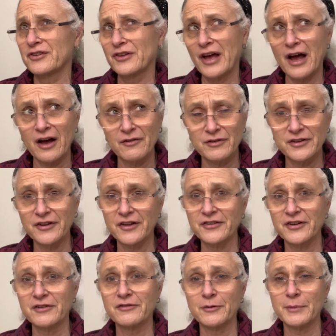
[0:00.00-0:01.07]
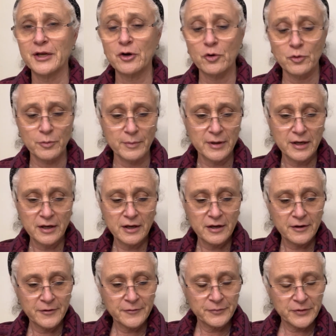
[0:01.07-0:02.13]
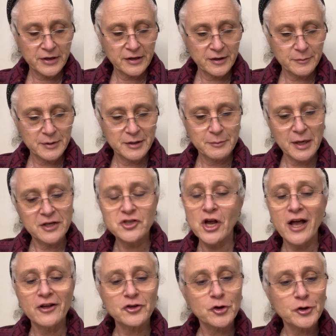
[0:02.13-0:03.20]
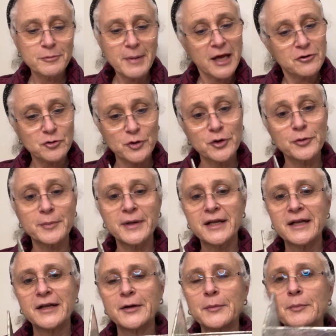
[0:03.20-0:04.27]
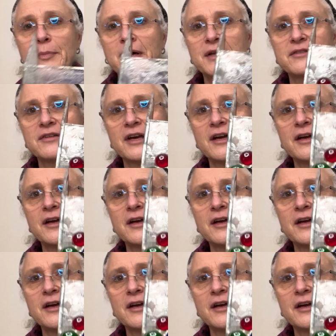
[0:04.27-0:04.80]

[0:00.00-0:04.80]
have a dozen of them at home in my childhood bedroom. But